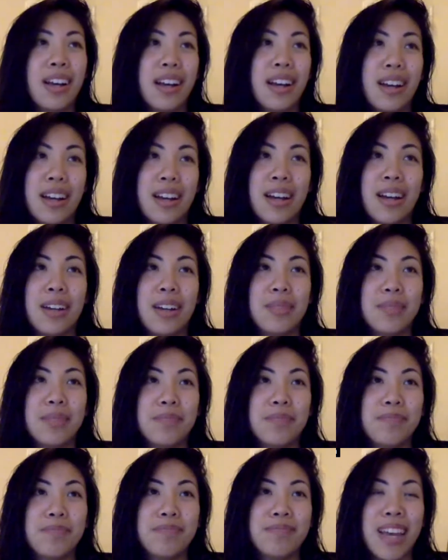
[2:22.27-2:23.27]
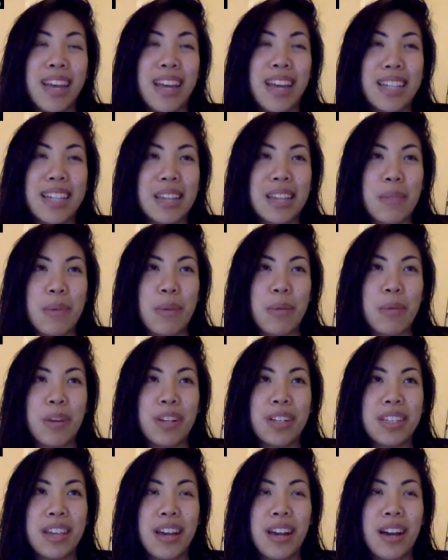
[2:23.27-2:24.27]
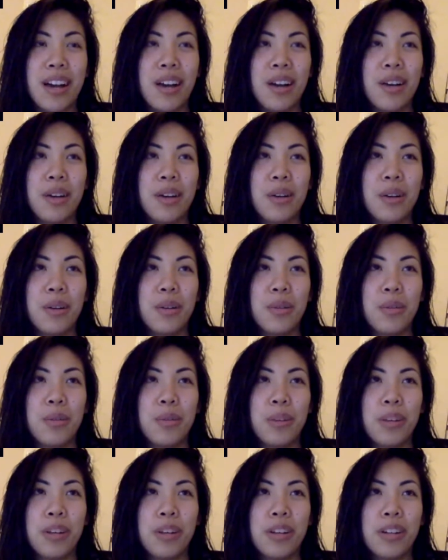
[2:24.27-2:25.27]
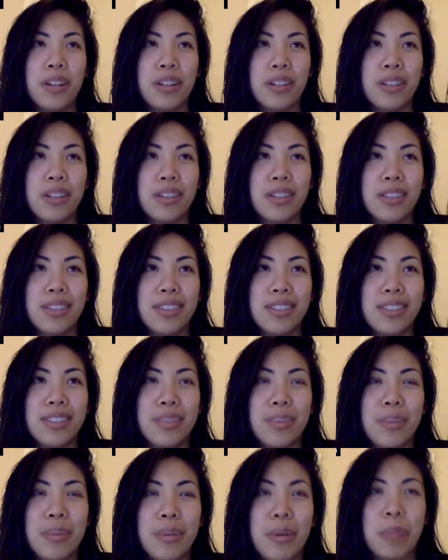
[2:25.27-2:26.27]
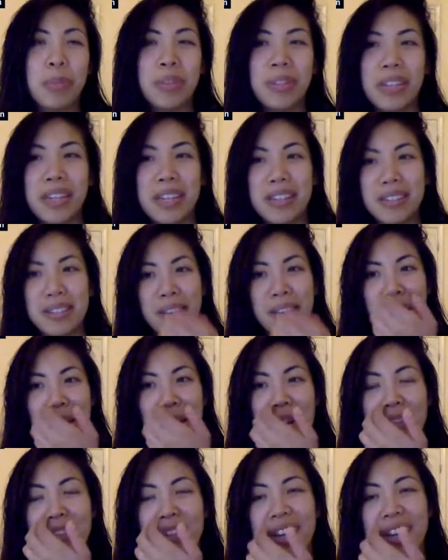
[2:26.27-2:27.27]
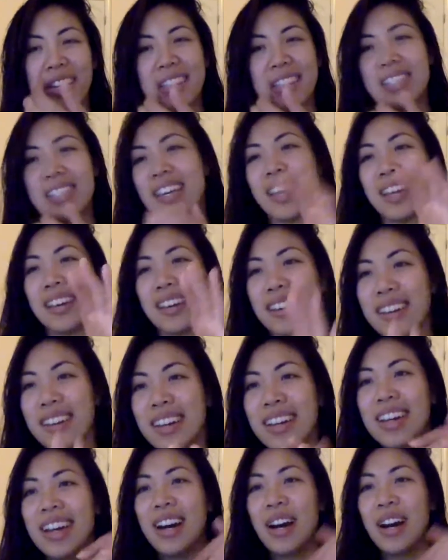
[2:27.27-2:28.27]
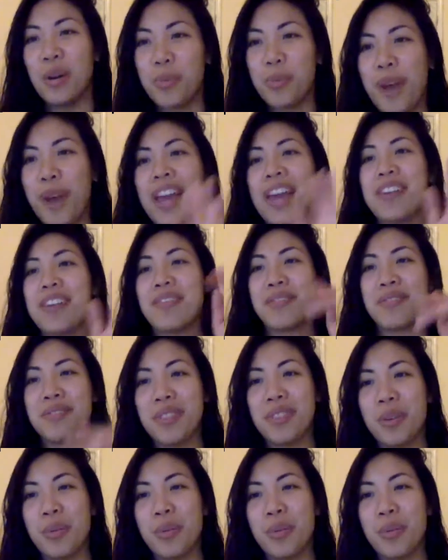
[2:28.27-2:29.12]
Last time I worked out was maybe a couple days ago. It's like a wave.